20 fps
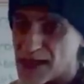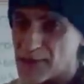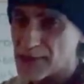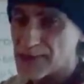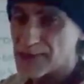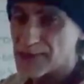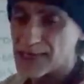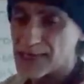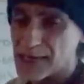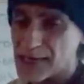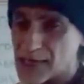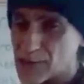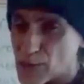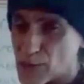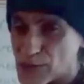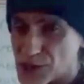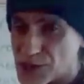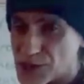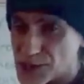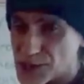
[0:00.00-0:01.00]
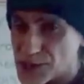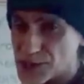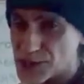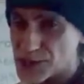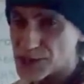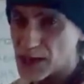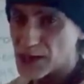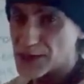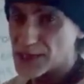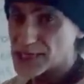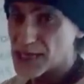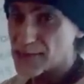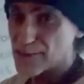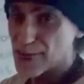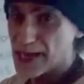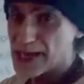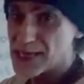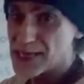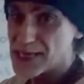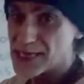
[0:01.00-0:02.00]
family name, which is known
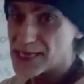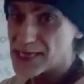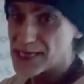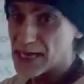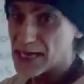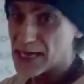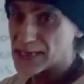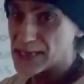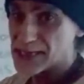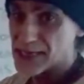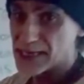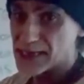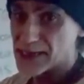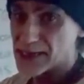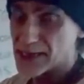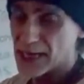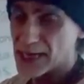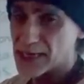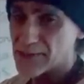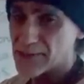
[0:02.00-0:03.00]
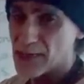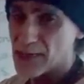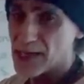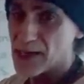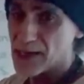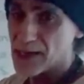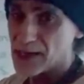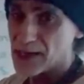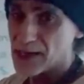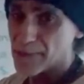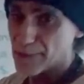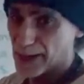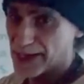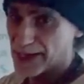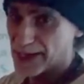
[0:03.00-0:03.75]
as a pagan name,